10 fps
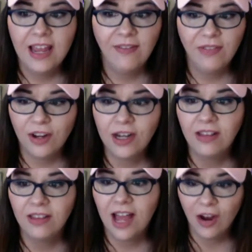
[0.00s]
If they're going
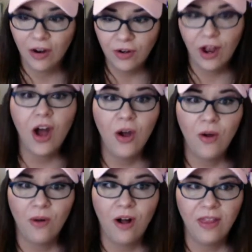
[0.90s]
to let her
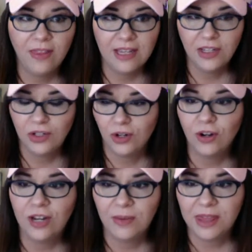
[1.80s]
go on this
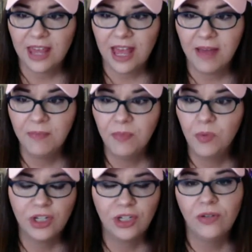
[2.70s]
journey with them,
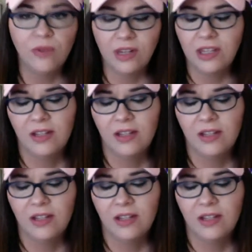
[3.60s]
which you